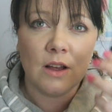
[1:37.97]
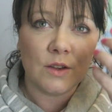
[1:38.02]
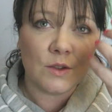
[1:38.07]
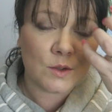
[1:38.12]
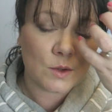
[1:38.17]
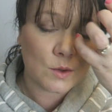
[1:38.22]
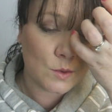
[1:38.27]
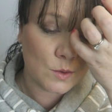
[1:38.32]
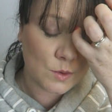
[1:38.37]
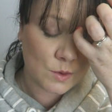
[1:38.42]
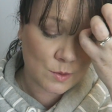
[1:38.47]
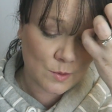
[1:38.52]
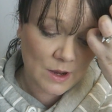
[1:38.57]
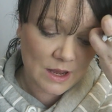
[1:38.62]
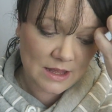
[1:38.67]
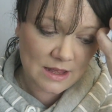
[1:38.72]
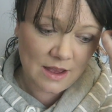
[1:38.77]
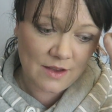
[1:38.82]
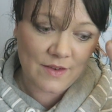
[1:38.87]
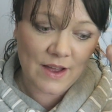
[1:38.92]
schools
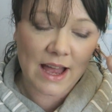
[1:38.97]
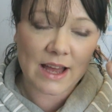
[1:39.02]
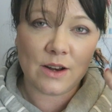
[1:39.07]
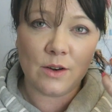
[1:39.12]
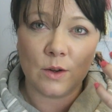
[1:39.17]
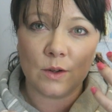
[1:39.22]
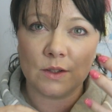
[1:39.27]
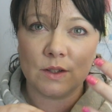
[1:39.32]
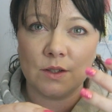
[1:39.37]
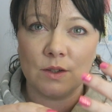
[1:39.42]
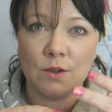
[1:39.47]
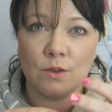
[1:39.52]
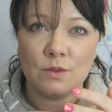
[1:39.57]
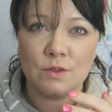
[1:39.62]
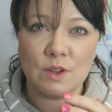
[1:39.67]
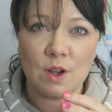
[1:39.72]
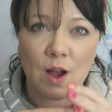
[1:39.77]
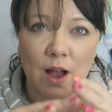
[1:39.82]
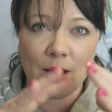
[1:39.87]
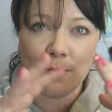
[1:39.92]
where they've had lots of
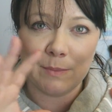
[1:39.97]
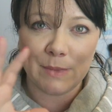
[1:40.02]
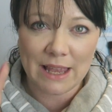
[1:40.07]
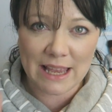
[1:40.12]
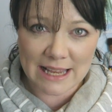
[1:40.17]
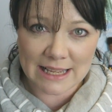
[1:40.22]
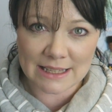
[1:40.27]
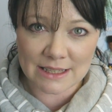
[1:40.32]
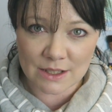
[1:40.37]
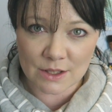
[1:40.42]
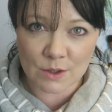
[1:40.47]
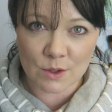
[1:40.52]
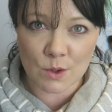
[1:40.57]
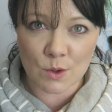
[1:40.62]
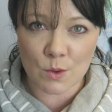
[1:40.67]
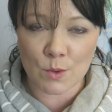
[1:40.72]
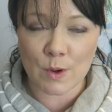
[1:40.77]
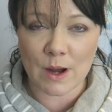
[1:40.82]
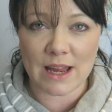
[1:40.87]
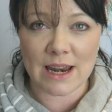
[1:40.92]
time in
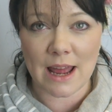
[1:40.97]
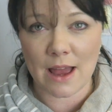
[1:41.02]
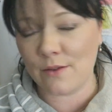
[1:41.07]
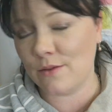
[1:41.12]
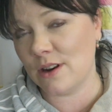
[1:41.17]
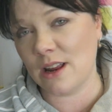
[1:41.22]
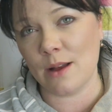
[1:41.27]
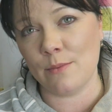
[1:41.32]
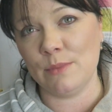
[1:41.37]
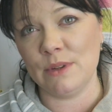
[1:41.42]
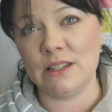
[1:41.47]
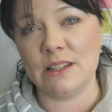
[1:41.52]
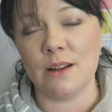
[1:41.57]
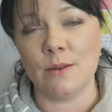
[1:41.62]
school and haven't had